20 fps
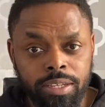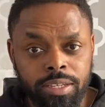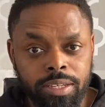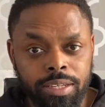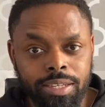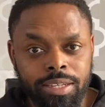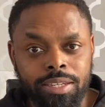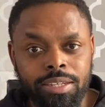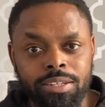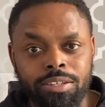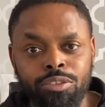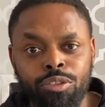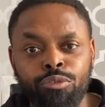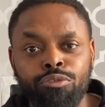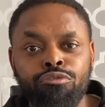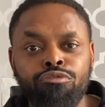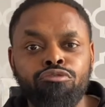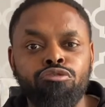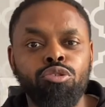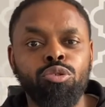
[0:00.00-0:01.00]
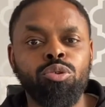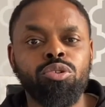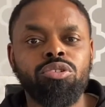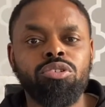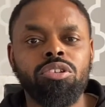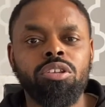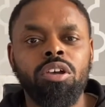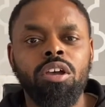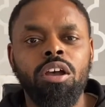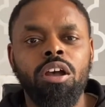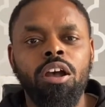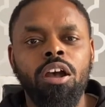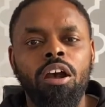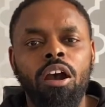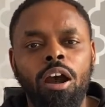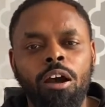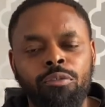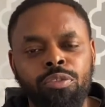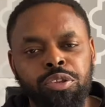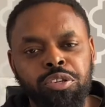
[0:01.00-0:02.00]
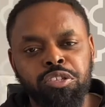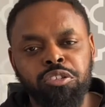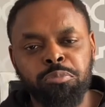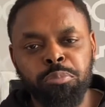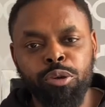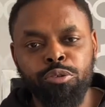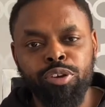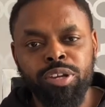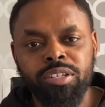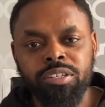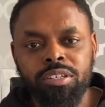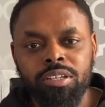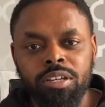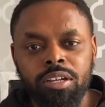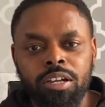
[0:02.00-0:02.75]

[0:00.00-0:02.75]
is the fruits of the Spirit.